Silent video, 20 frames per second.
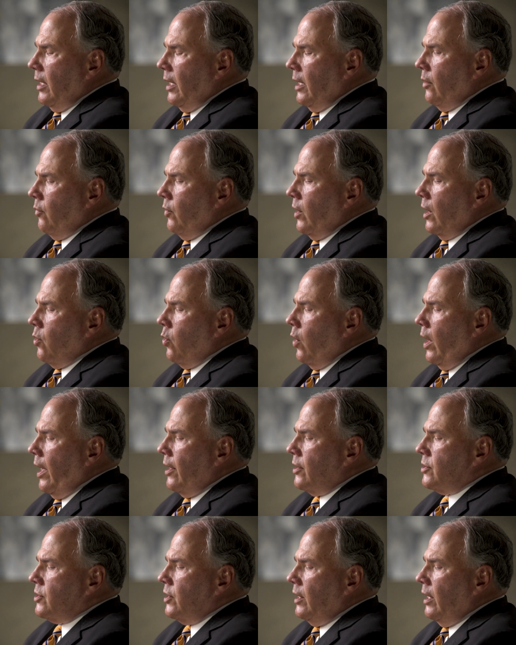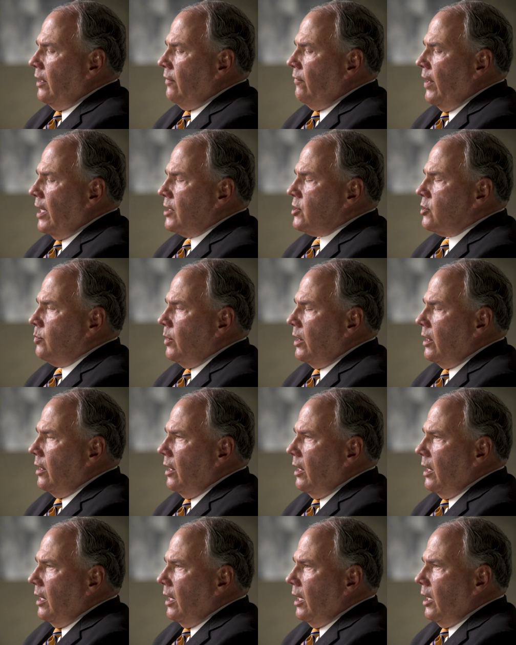It requires an investment
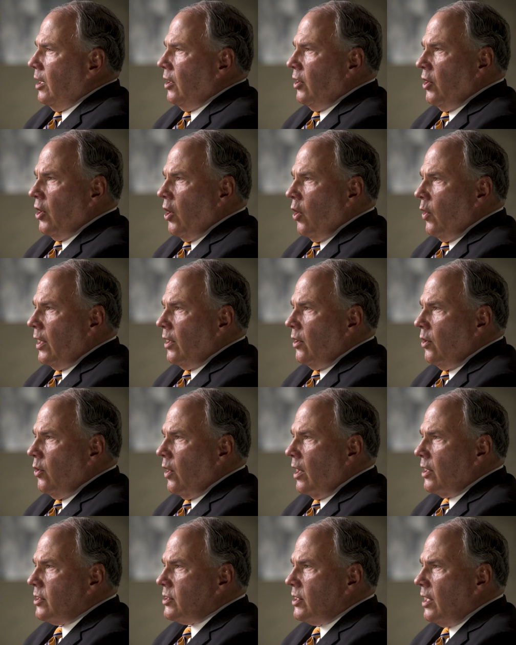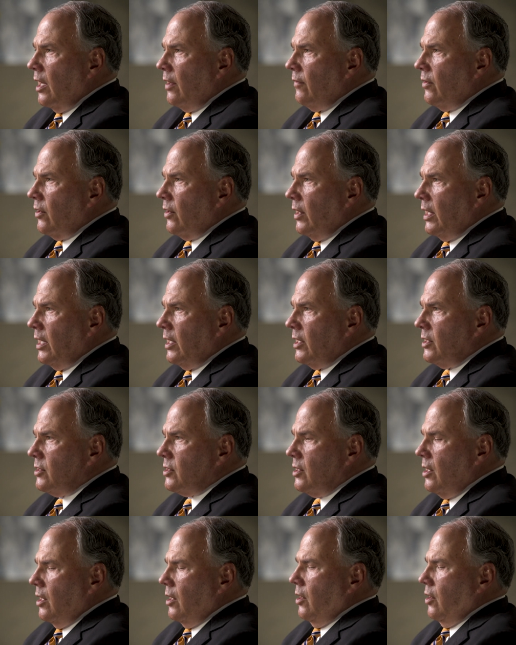in knowing who our Savior
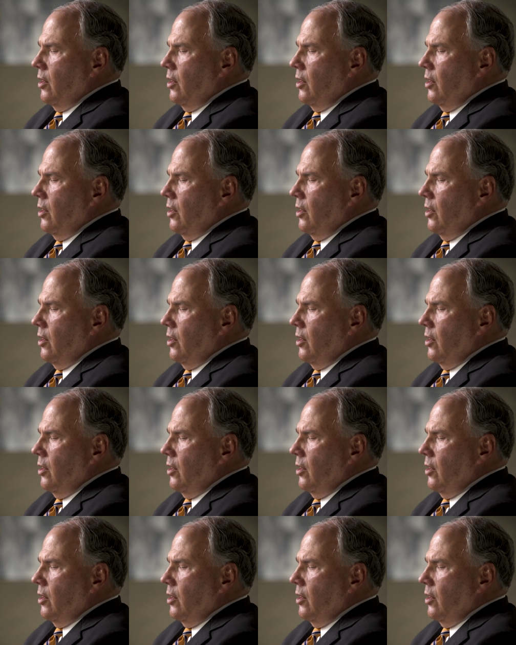is,